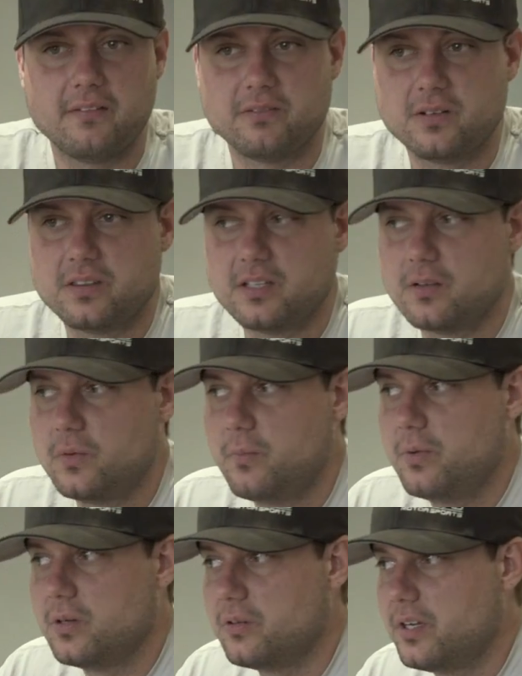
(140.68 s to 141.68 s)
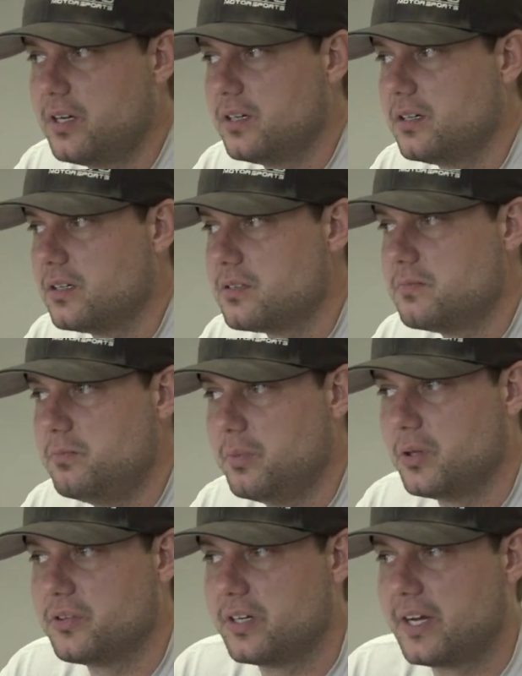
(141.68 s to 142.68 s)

everything we build here is built